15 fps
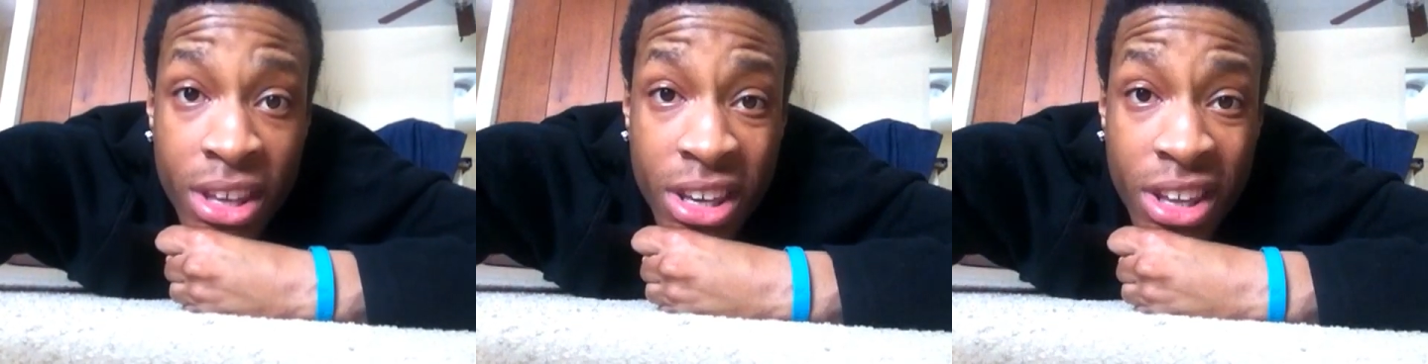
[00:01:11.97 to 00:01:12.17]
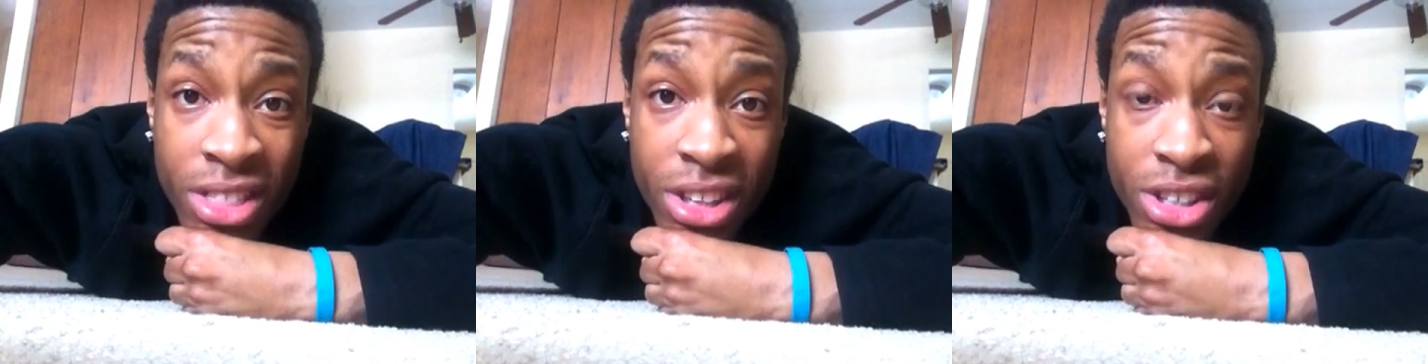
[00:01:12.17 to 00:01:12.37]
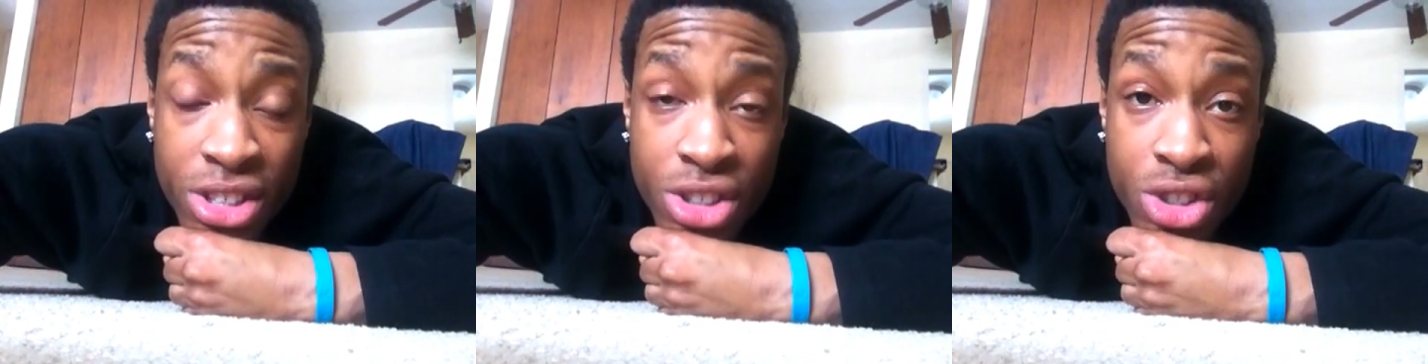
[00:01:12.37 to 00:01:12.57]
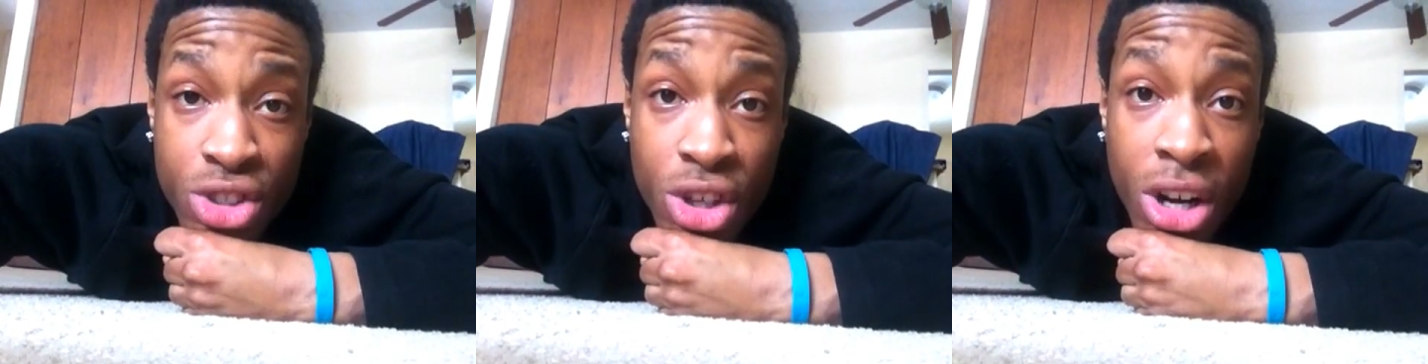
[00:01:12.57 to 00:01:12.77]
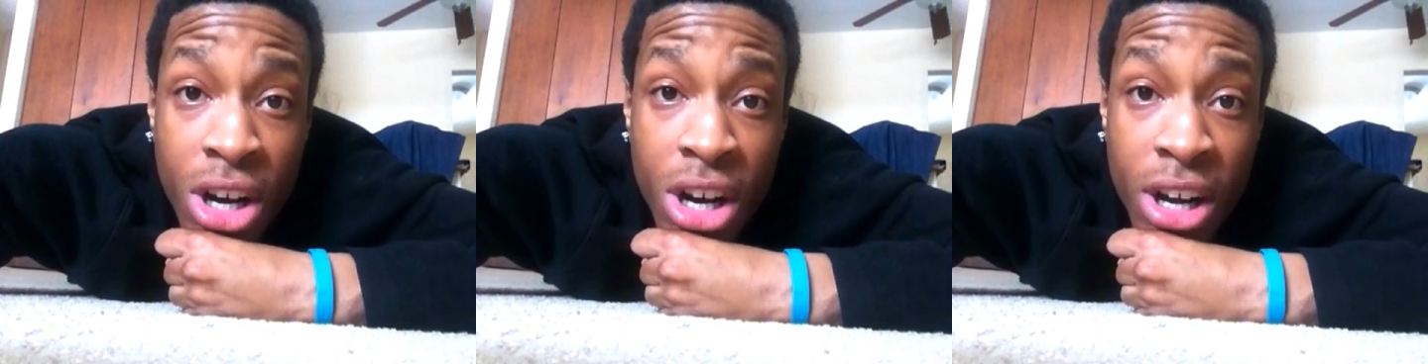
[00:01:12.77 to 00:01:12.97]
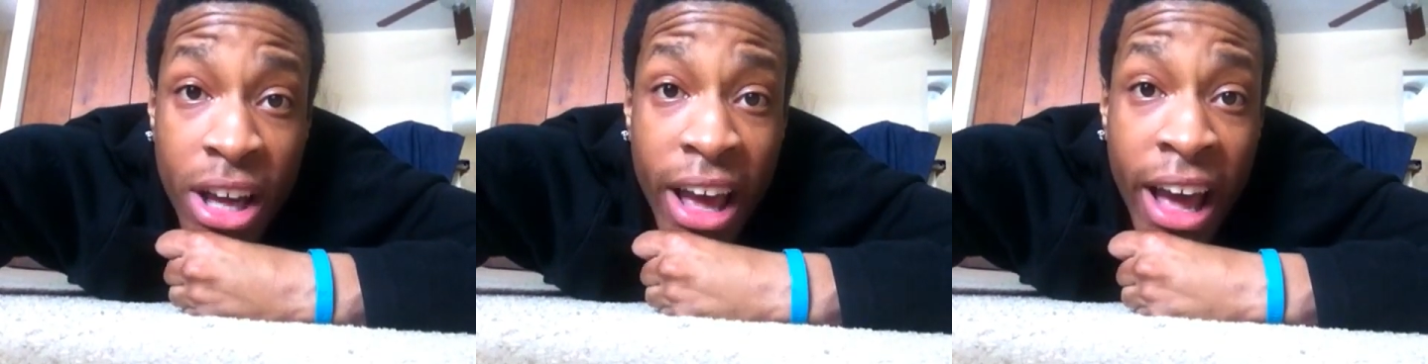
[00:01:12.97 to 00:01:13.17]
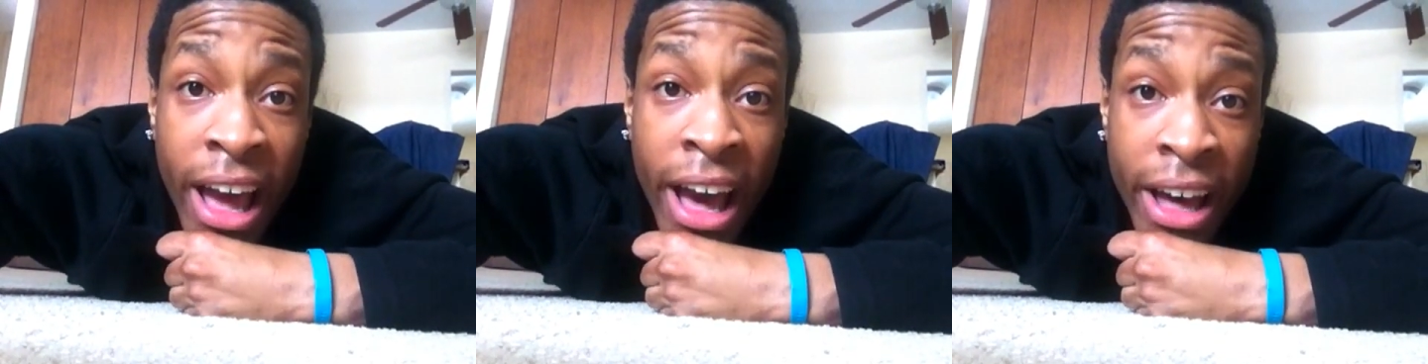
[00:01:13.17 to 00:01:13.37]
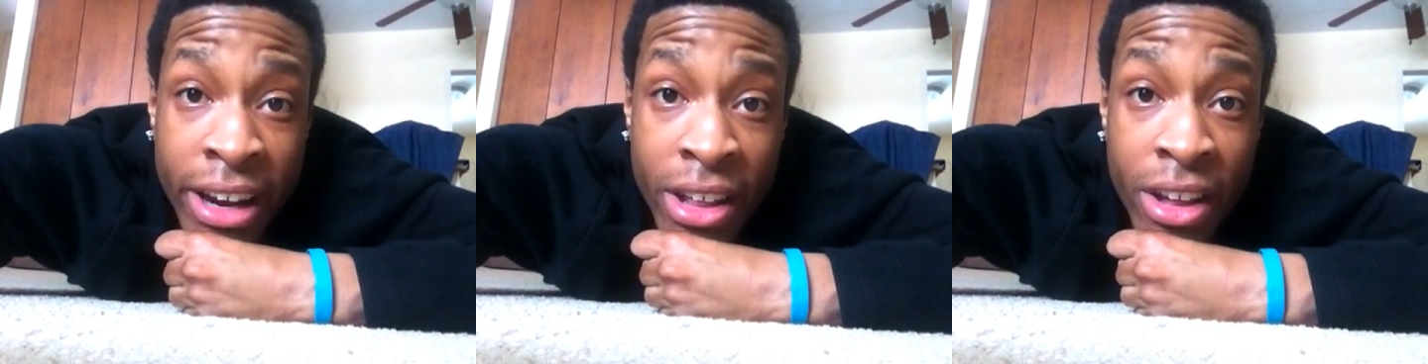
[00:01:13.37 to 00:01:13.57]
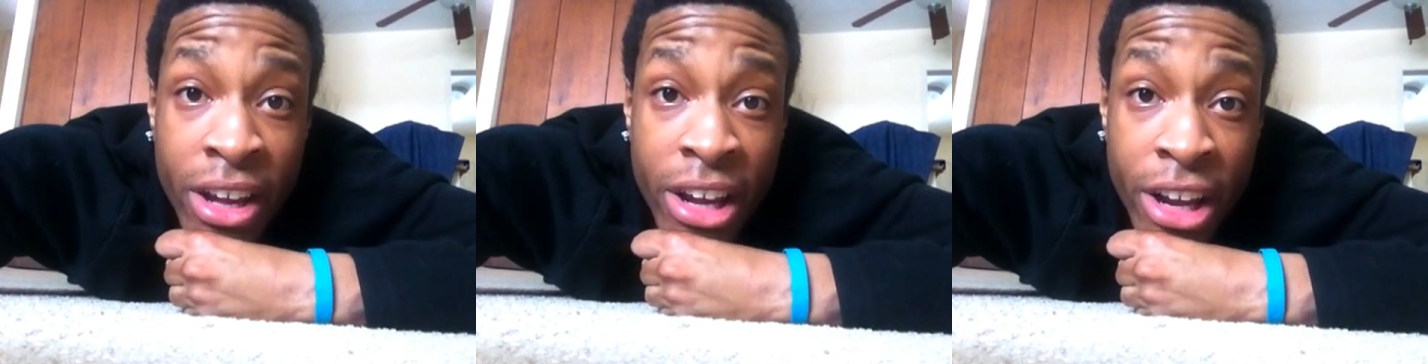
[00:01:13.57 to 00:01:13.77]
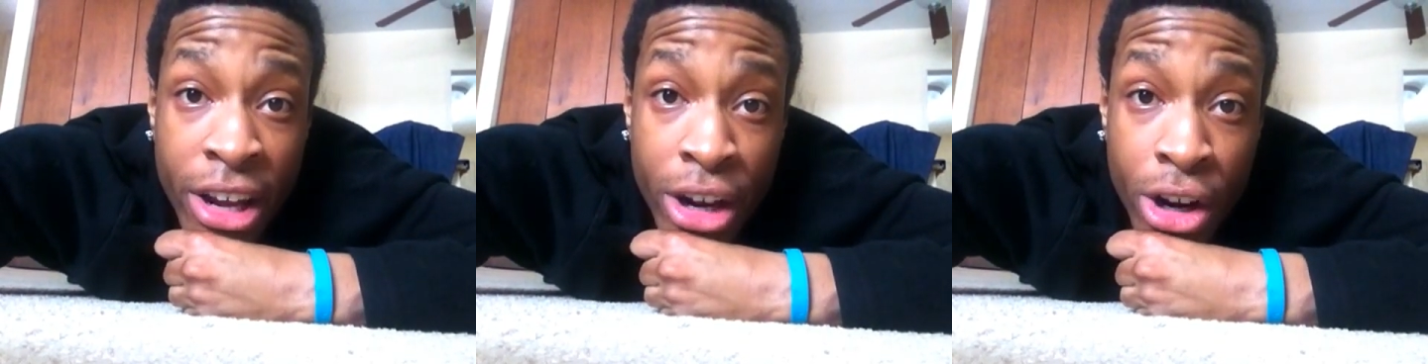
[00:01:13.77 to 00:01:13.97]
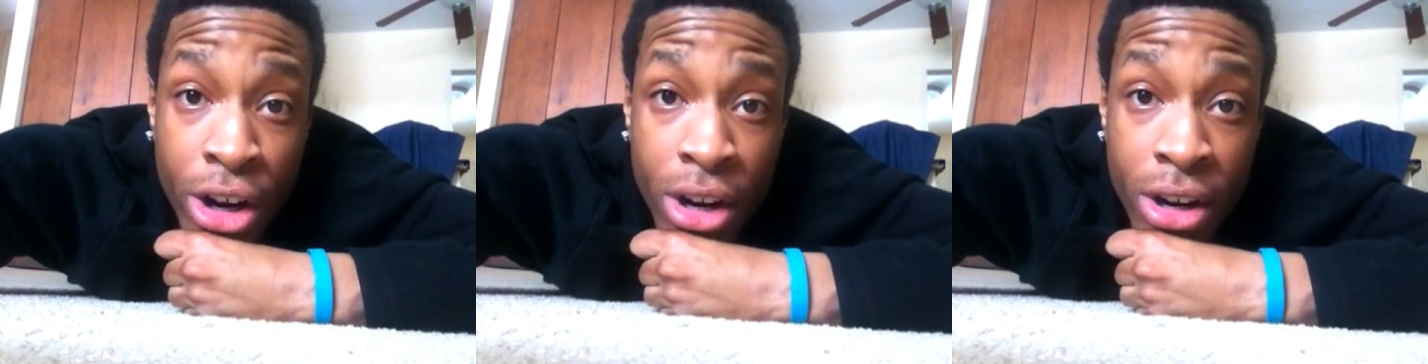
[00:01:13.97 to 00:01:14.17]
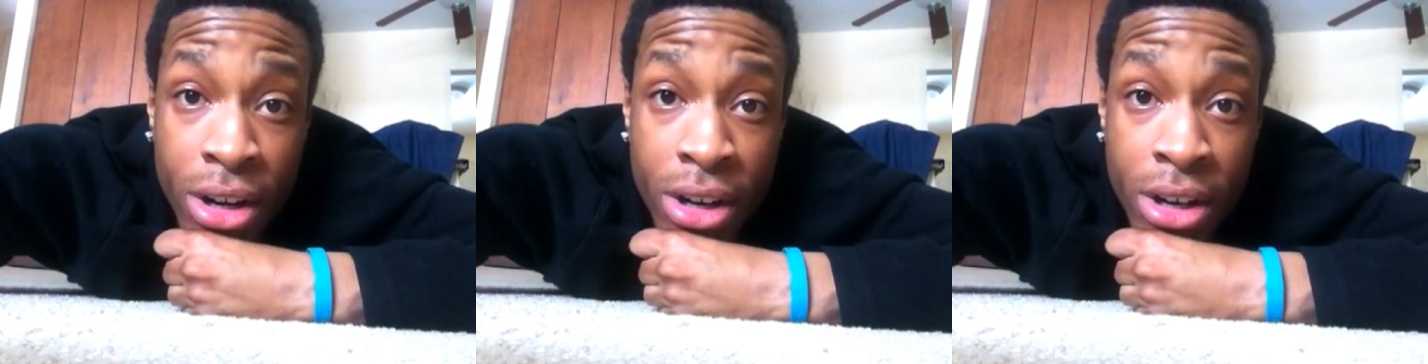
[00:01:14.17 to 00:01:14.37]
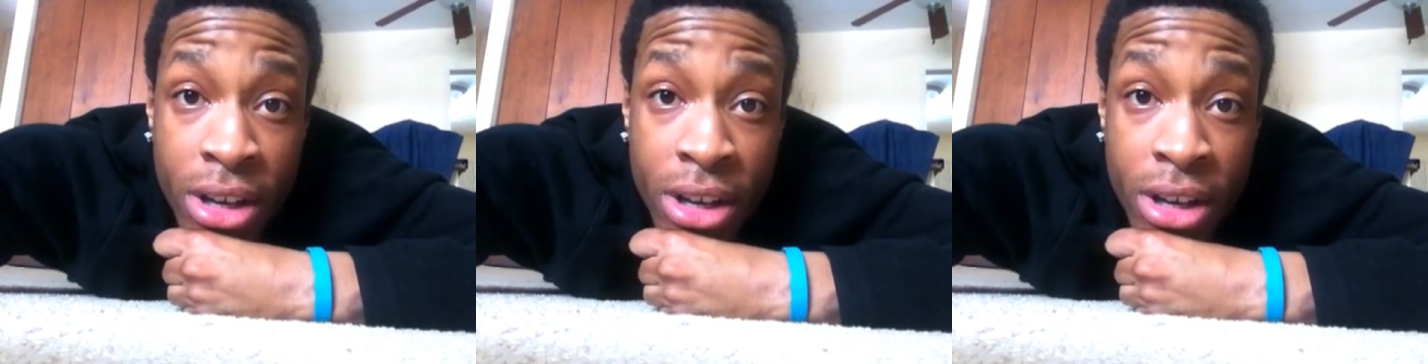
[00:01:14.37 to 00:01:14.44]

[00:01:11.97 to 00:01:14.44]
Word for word: Get this drug out of here.